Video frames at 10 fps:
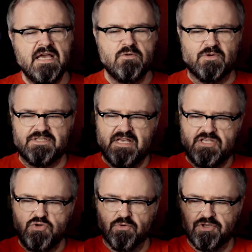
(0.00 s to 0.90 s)
was
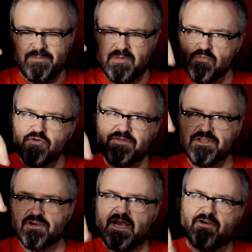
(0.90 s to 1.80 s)
that you were going to be moving
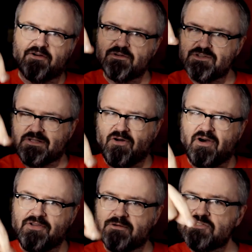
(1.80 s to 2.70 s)
your characters
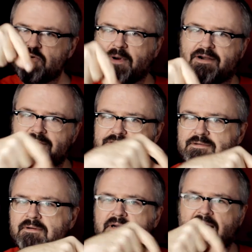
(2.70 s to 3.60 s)
along those squares
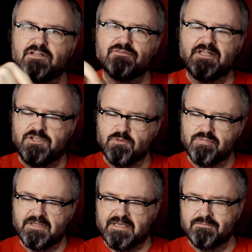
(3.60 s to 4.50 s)
kind of like you were
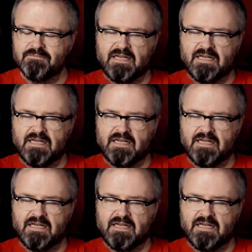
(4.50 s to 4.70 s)
playing,